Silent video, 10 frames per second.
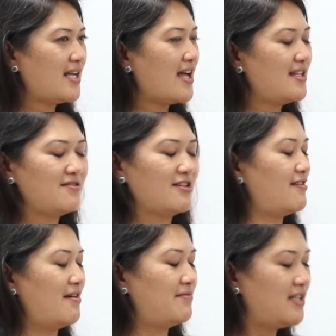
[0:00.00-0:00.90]
Kathy was like,
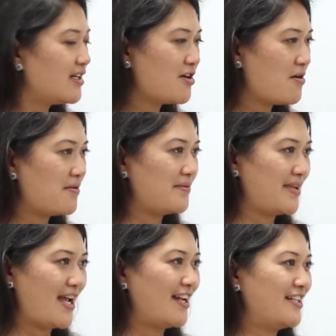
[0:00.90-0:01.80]
I'm gonna go up
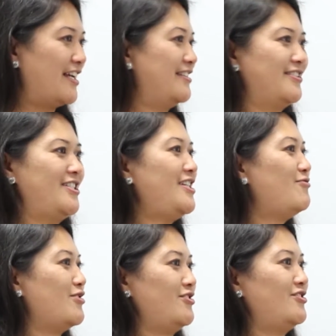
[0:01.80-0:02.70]
again. Like, she
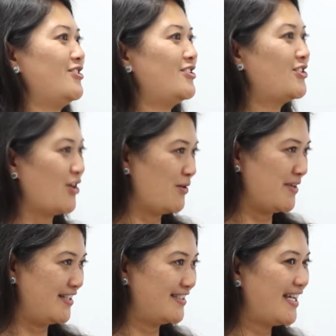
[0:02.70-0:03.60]
was
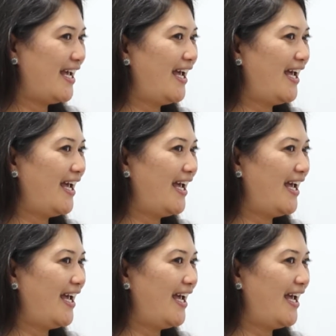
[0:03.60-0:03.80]
determined.